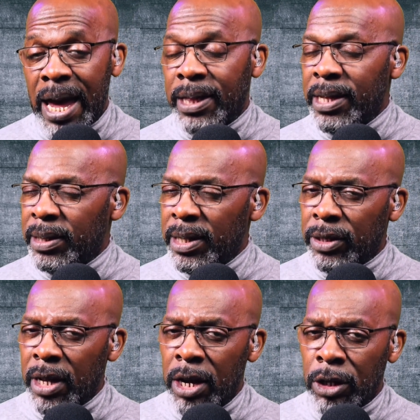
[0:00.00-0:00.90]
And this is
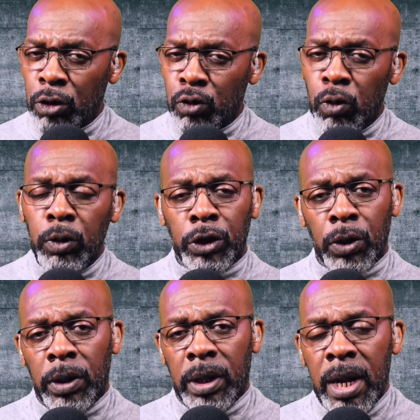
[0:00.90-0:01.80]
a
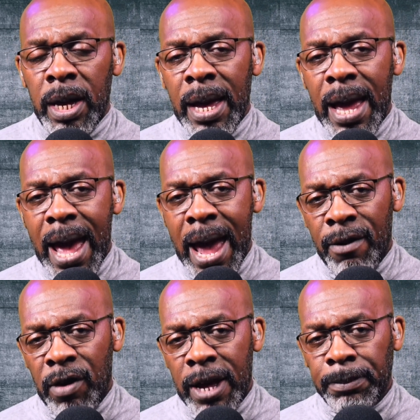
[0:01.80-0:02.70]
crucial
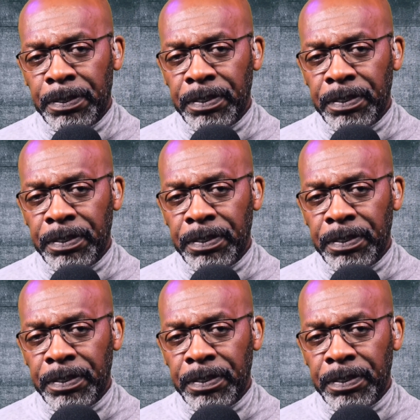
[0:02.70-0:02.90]
area.